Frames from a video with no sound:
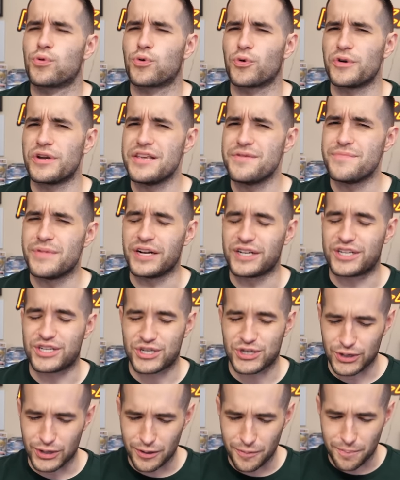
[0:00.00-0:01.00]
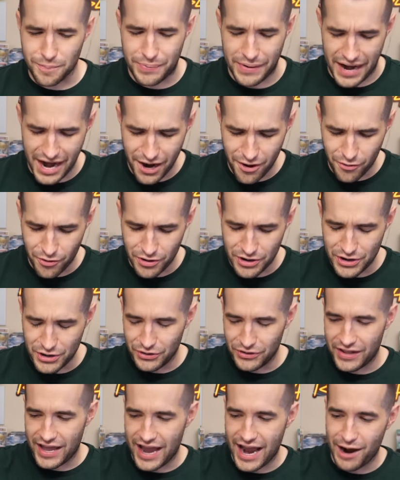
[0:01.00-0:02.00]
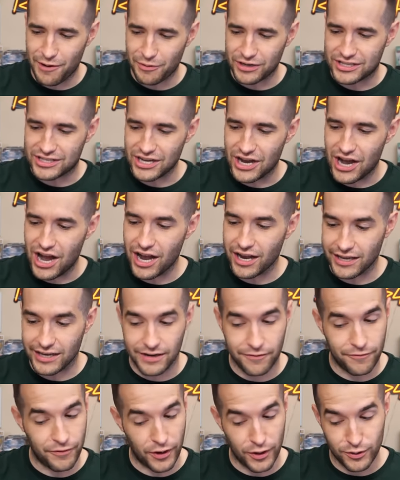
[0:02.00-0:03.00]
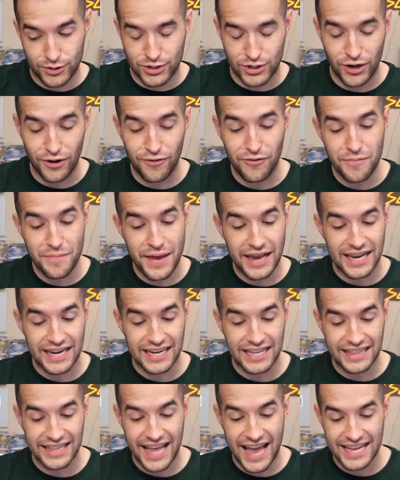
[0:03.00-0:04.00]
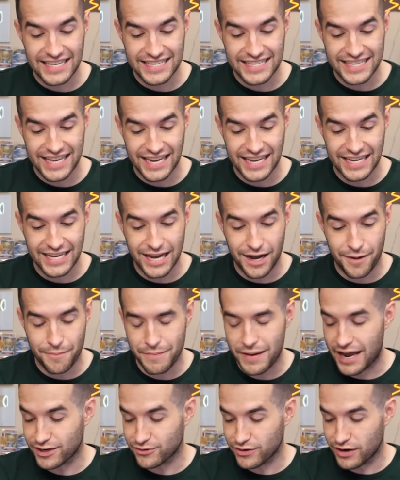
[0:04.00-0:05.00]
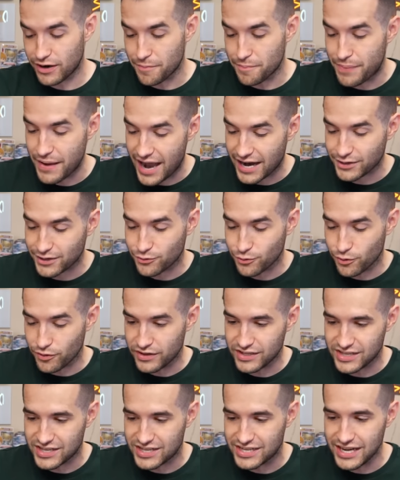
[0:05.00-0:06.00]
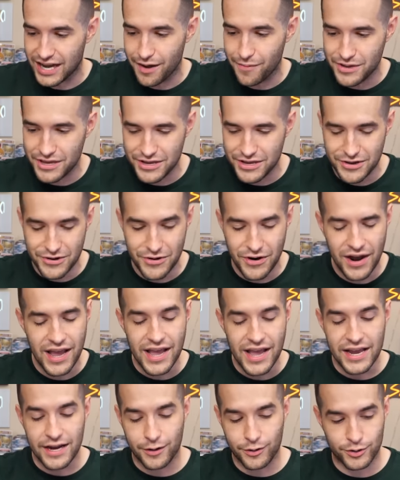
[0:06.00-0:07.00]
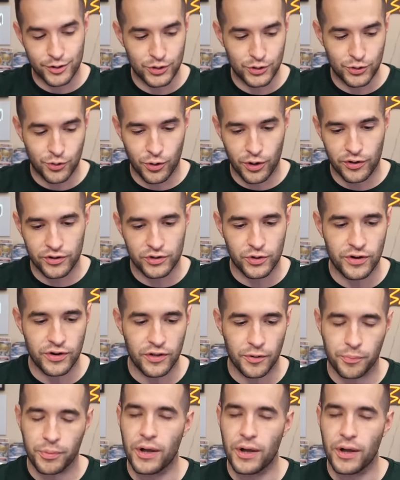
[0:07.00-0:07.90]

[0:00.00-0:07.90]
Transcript: Premature burial. Now we're talking. Pharaoh's Servant making a last-second comeback, trying to backdoor this W. Here's the score on the screen.